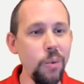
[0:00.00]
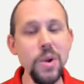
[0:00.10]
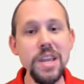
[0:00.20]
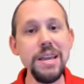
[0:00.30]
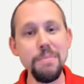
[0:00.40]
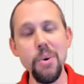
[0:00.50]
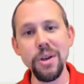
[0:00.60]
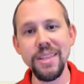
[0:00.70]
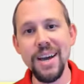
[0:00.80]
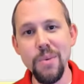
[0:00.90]
re
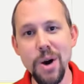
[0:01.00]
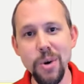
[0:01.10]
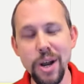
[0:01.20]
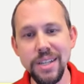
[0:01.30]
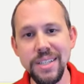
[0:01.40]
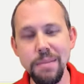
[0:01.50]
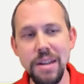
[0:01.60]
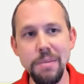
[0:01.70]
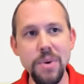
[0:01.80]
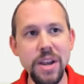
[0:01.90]
import that while we're on a 10
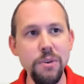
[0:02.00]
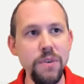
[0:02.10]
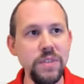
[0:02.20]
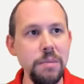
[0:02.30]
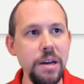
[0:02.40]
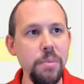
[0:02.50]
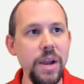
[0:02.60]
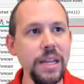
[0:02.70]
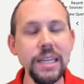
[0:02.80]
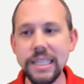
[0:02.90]
minute break or 15 minute
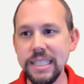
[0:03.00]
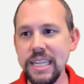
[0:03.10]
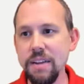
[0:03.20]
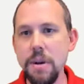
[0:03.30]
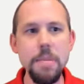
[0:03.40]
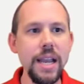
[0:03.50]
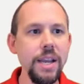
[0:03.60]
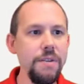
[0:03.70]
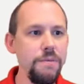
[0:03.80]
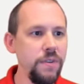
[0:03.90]
break. See everybody back
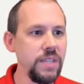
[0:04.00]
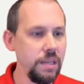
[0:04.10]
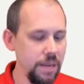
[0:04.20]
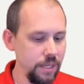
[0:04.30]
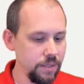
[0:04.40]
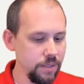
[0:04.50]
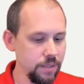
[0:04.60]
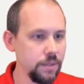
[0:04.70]
here in 15 minutes.